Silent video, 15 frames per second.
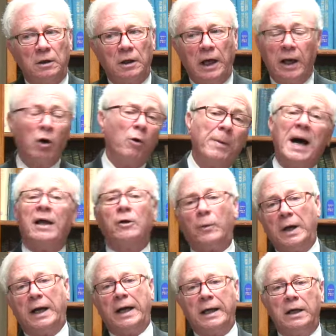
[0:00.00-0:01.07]
And oh, by the
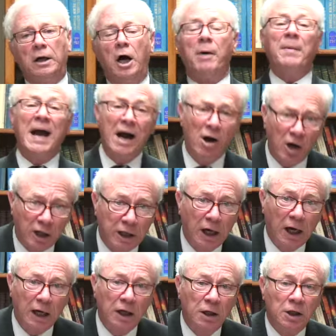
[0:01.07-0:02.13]
way,
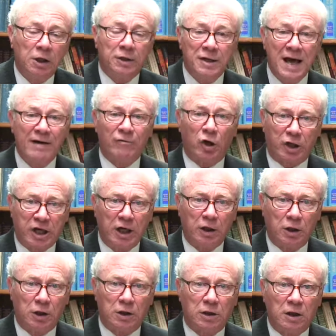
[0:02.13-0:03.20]
America never
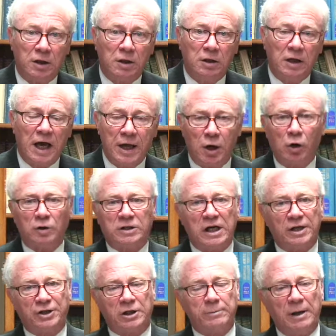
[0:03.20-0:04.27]
killed an Old
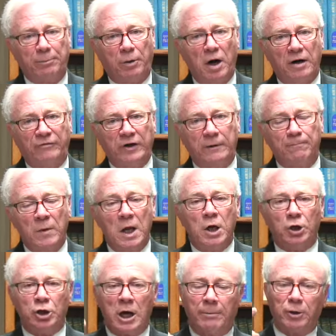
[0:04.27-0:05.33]
Testament prophet.
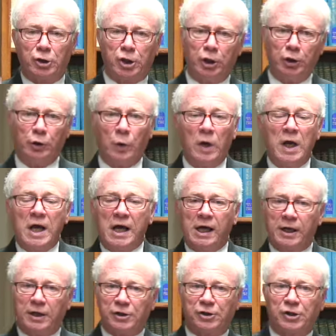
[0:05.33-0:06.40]
Number two,
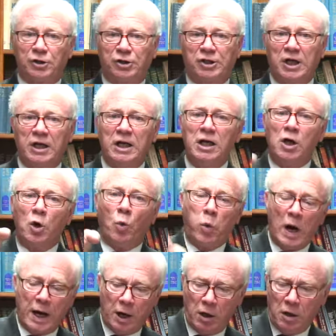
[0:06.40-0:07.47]
it is the city
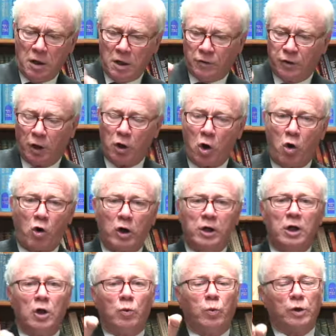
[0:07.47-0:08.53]
where the
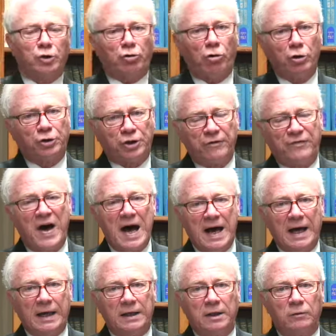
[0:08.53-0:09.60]
Lord was
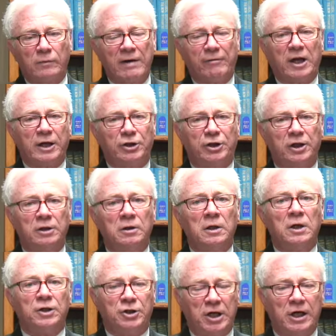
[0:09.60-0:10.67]
crucified. Revelation
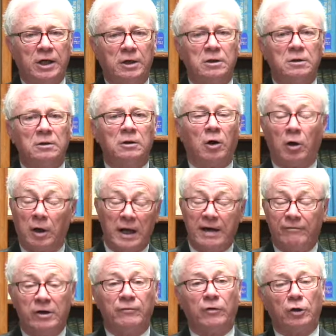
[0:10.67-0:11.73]
10 or
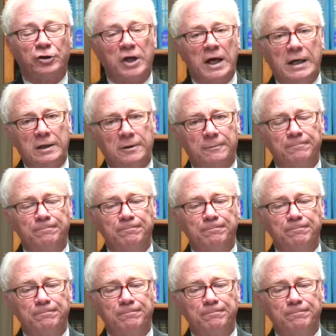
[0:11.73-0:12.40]
11, verse 8.